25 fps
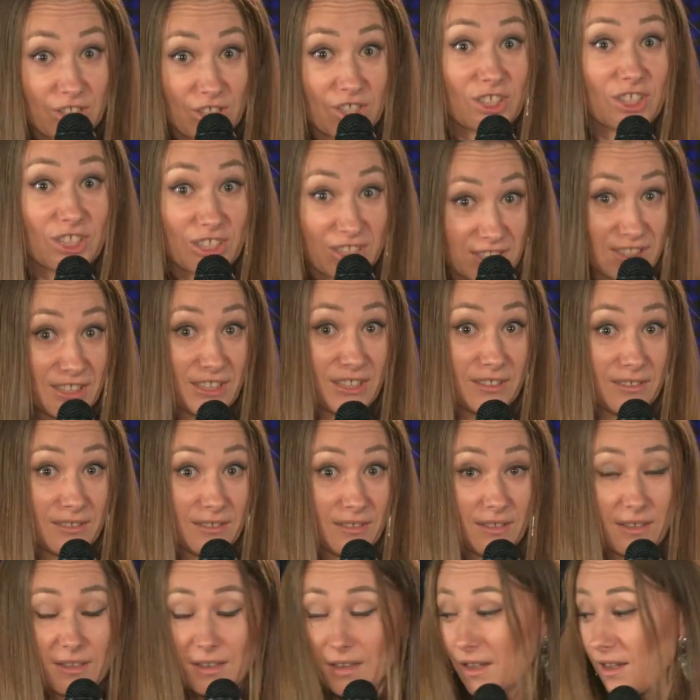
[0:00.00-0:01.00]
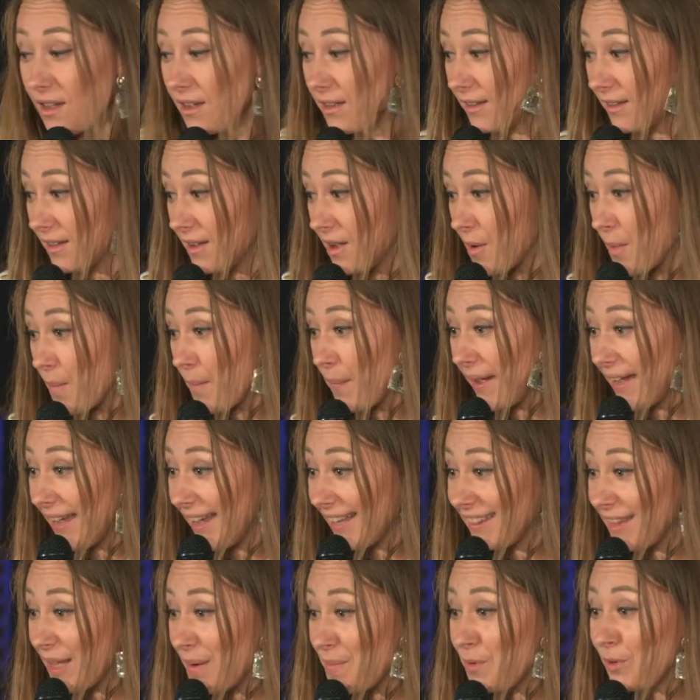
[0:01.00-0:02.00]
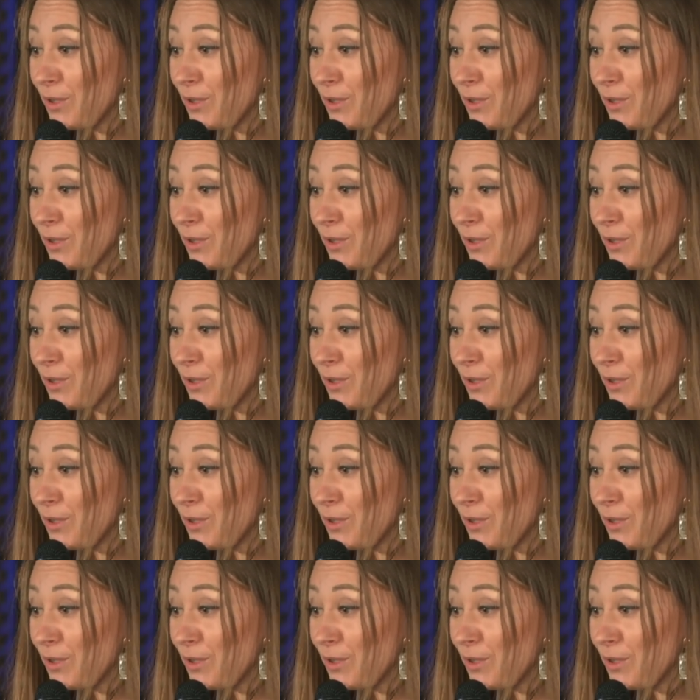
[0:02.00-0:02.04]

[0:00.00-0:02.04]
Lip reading: there's no happiness, okay?